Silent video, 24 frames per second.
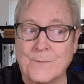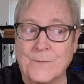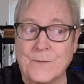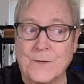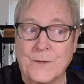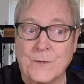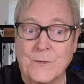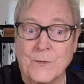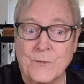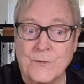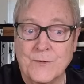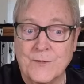
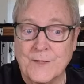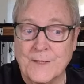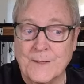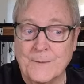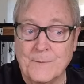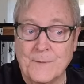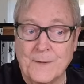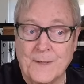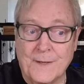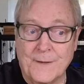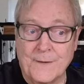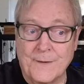use them
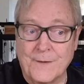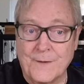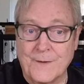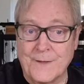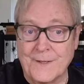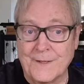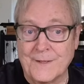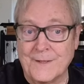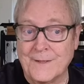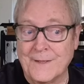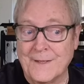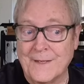other
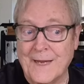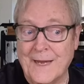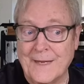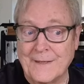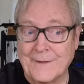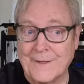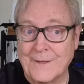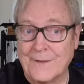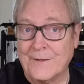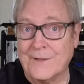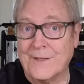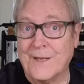than at
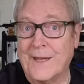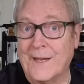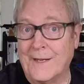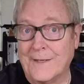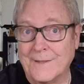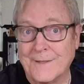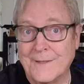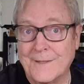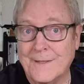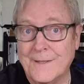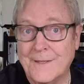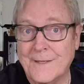their
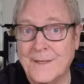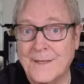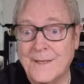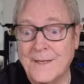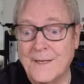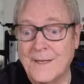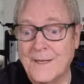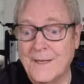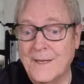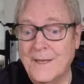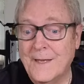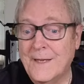desk.
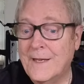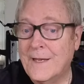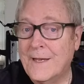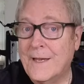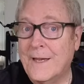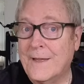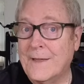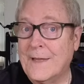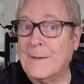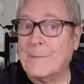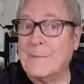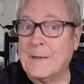
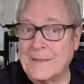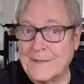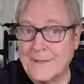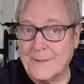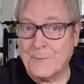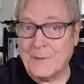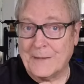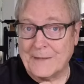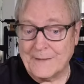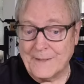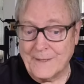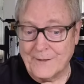And that makes a
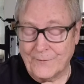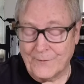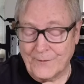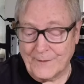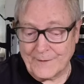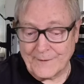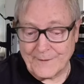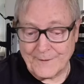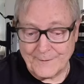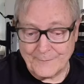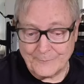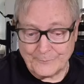big
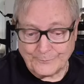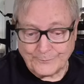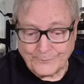difference.